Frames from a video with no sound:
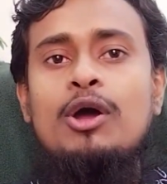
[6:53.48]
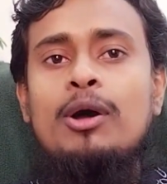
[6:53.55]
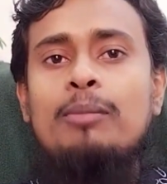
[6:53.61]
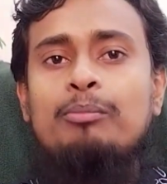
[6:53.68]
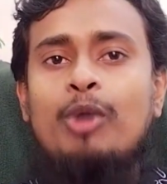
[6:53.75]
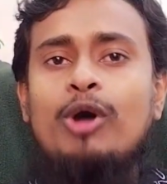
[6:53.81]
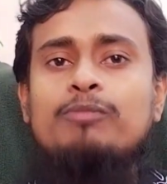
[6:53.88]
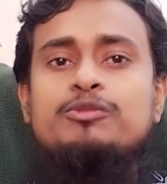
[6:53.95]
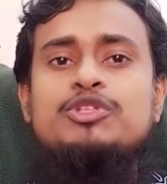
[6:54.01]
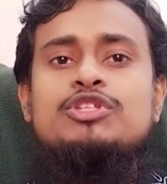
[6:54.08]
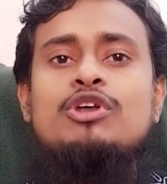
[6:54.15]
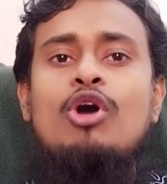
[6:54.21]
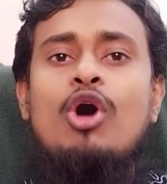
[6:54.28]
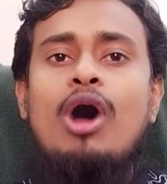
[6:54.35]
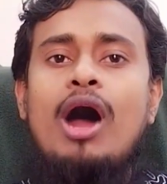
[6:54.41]
pops
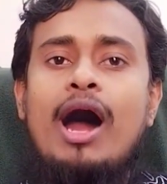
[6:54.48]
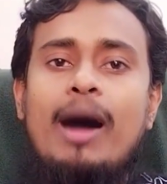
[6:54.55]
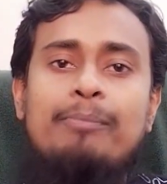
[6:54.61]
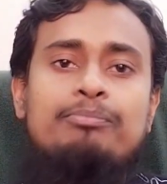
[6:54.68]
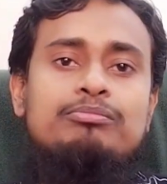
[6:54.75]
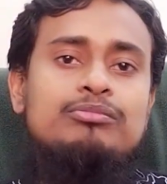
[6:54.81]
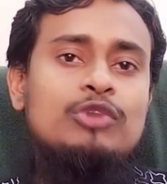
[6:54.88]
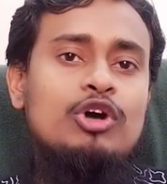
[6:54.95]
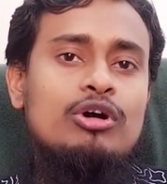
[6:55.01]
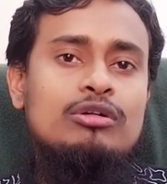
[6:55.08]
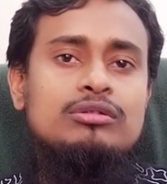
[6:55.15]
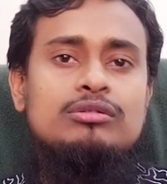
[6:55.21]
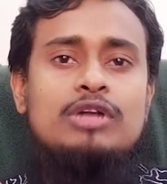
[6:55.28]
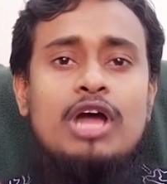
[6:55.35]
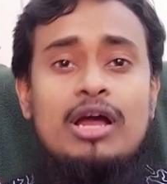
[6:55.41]
up
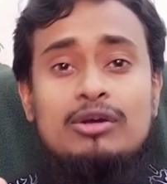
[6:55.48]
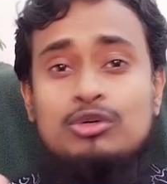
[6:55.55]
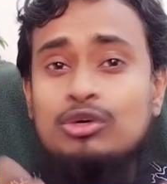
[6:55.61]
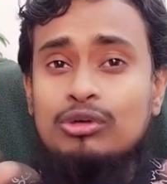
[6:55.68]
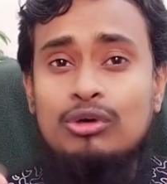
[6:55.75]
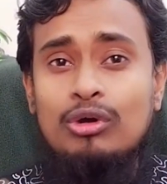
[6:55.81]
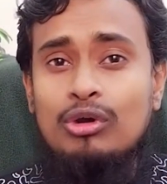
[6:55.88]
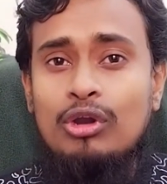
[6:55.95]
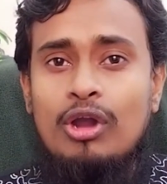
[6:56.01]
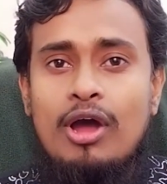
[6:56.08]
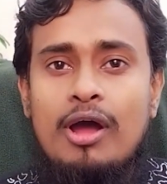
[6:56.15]
on Google,